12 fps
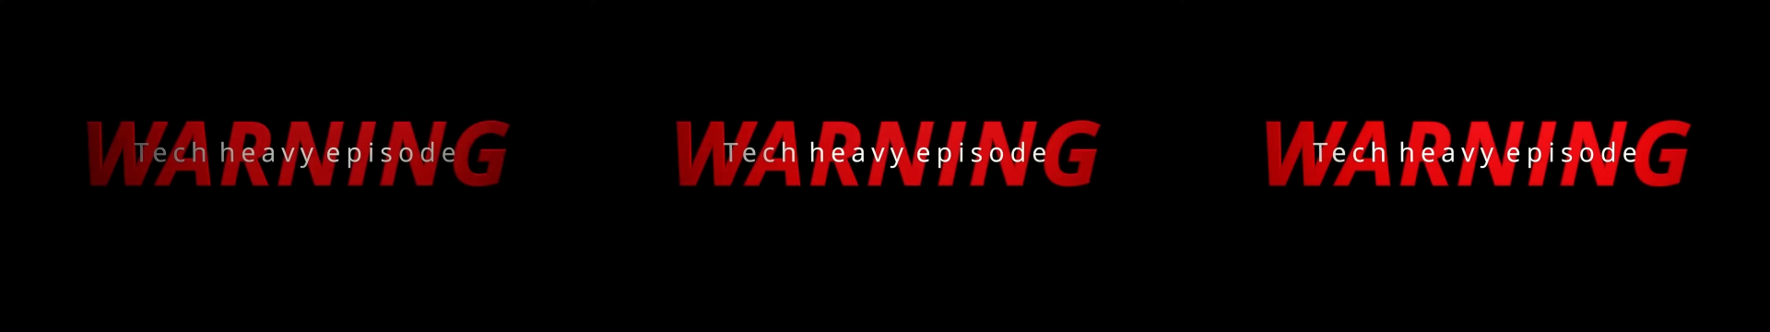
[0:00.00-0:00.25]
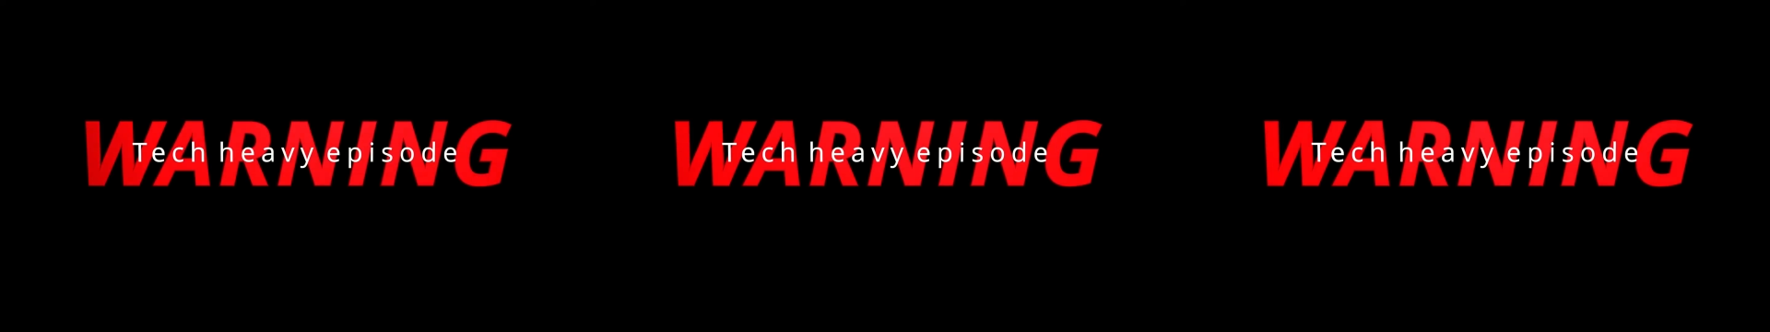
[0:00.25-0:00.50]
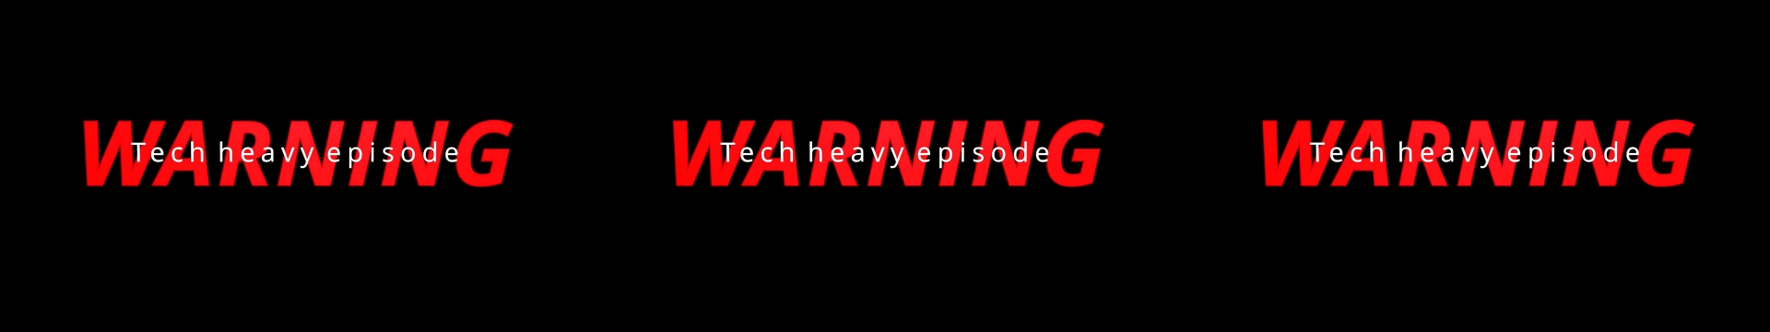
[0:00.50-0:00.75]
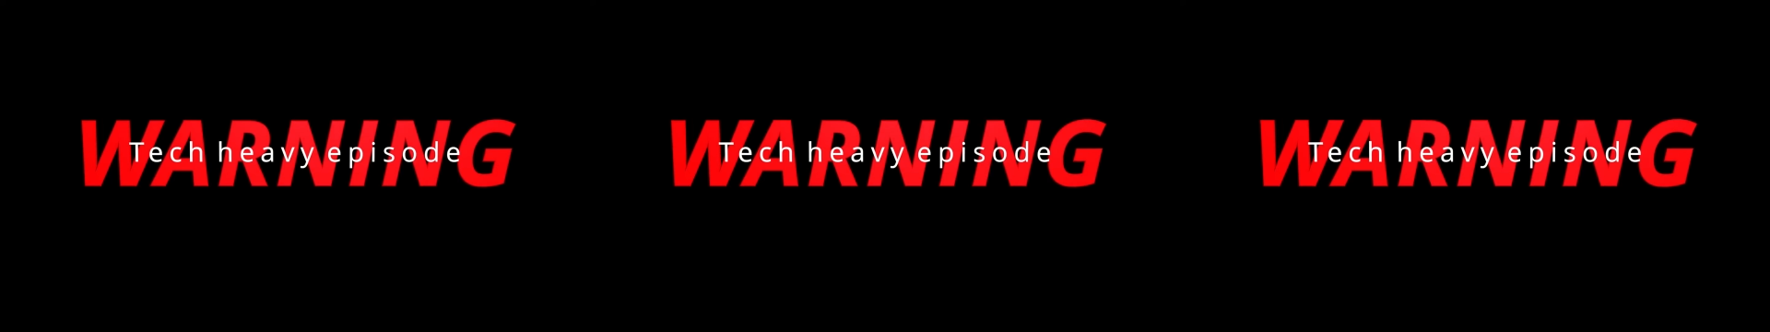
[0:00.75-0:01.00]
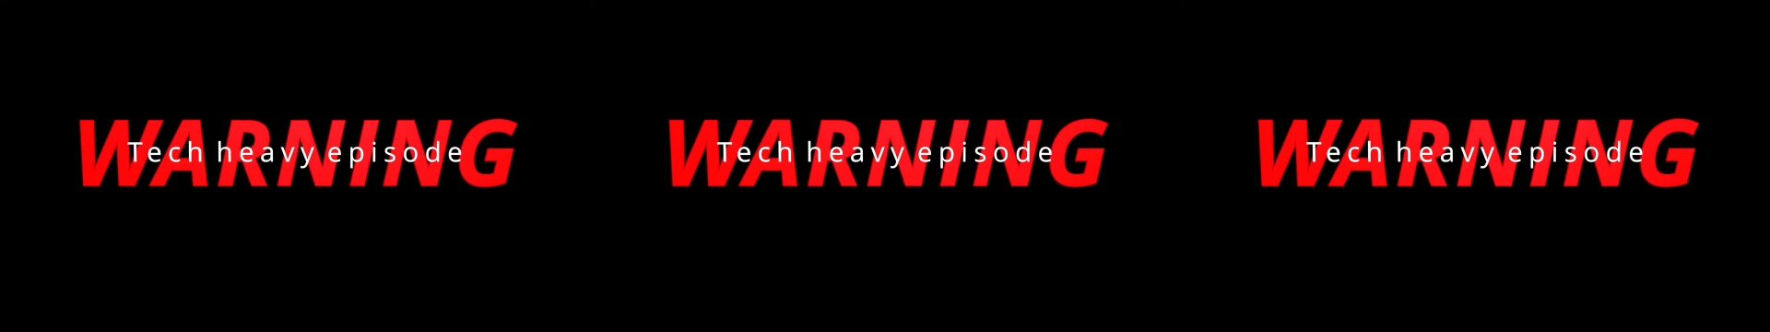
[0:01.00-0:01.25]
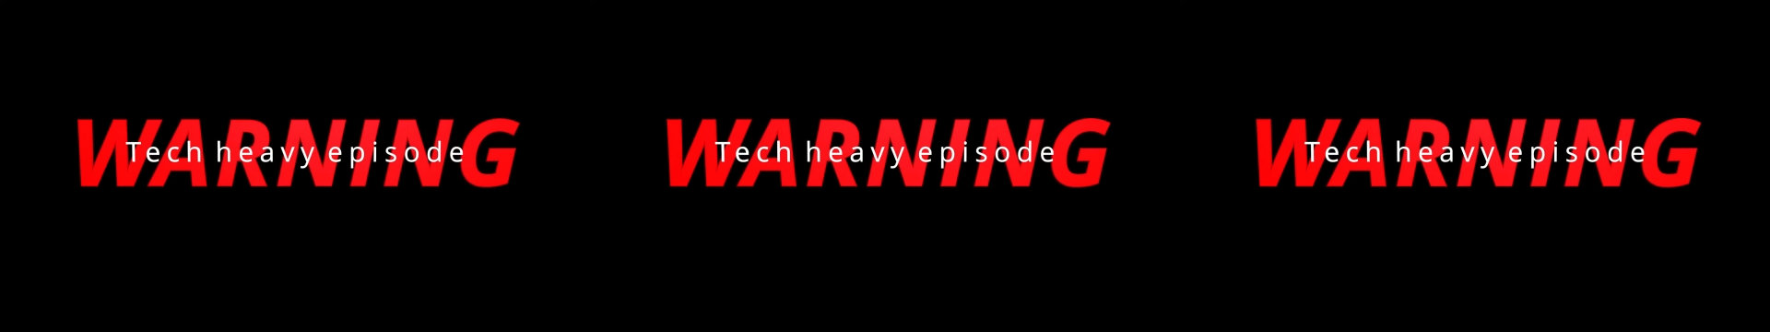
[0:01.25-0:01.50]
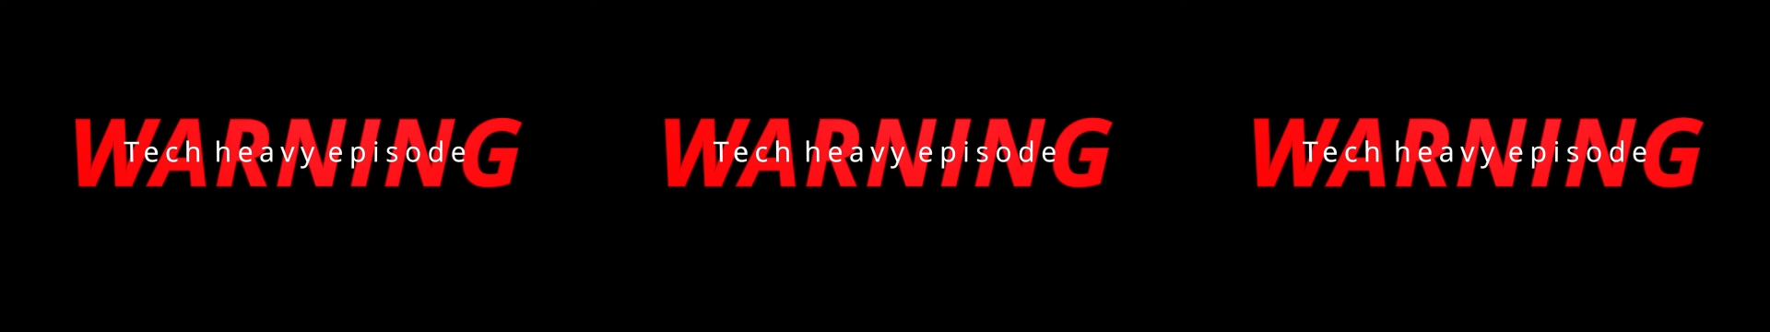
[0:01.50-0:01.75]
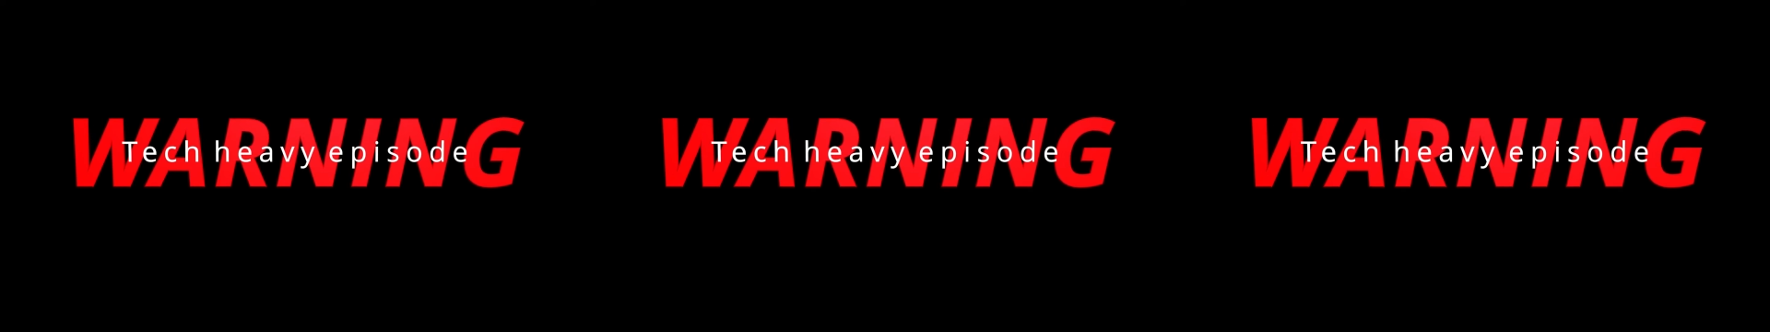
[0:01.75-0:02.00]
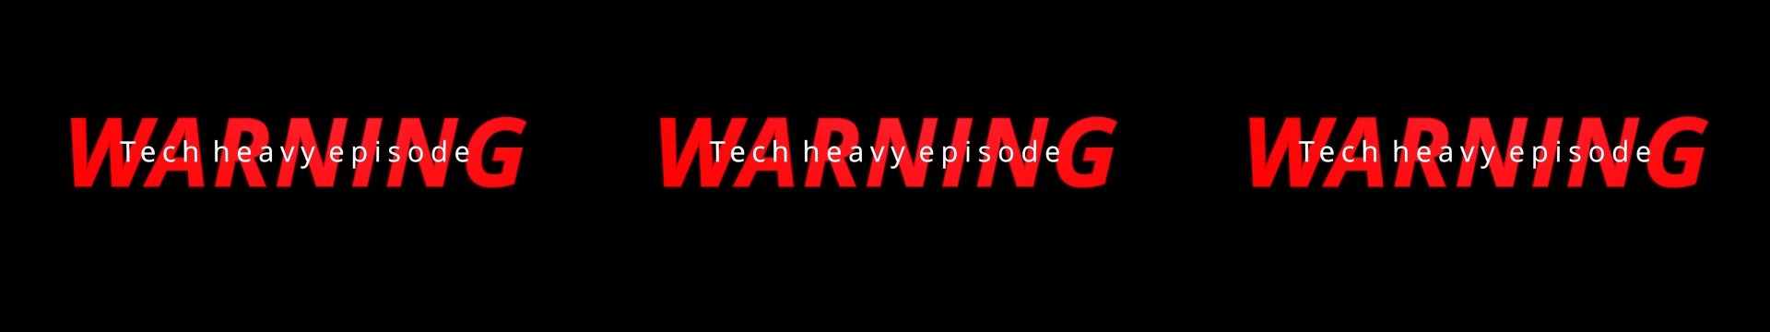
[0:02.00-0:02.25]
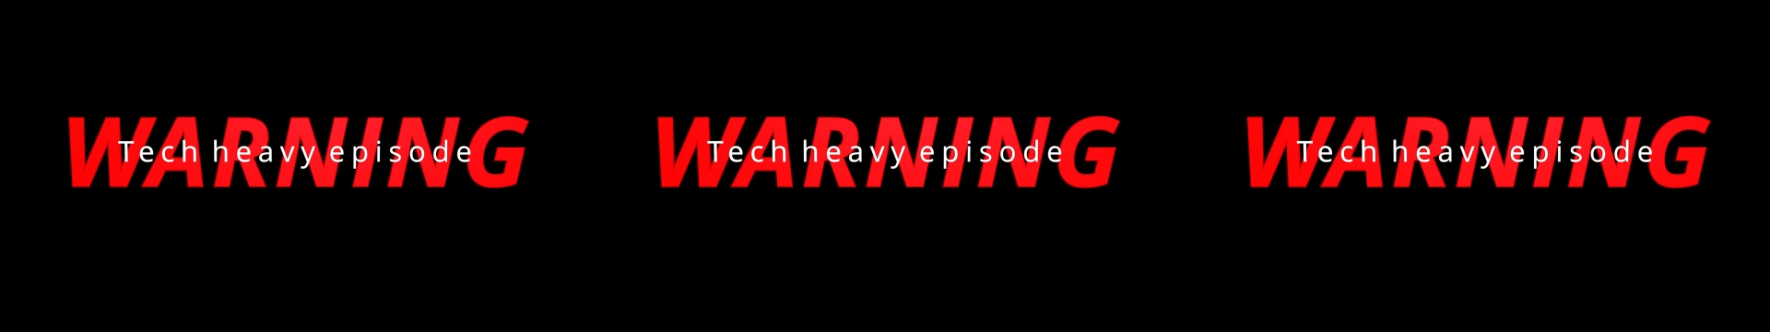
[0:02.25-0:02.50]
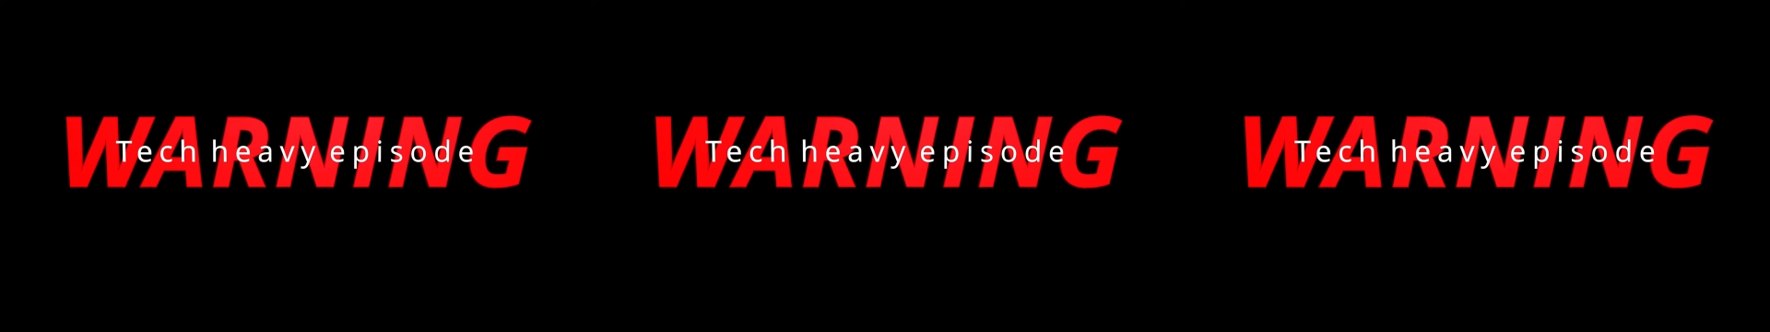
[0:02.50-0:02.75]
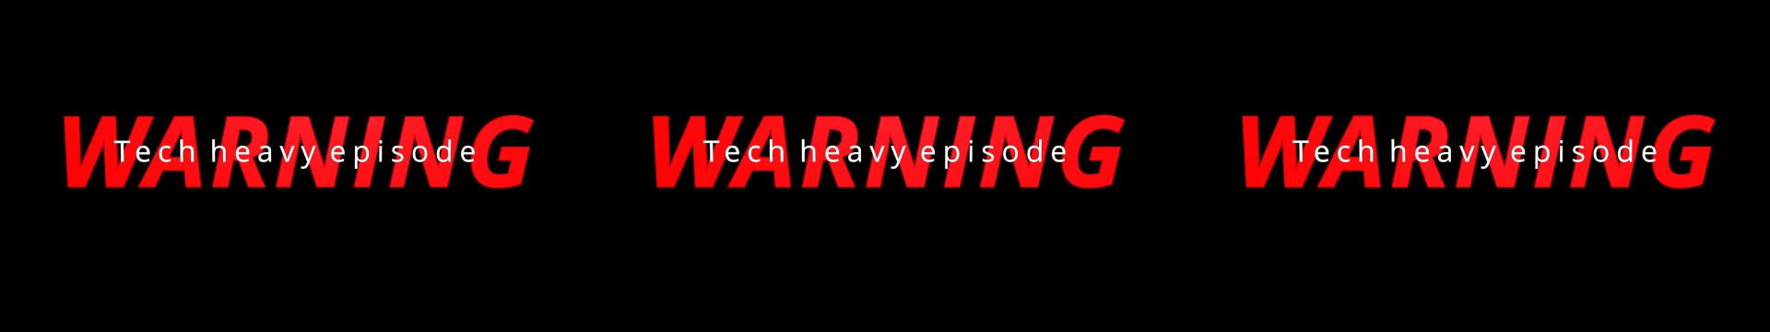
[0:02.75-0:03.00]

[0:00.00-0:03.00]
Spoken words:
Nobody's mouth can be seen.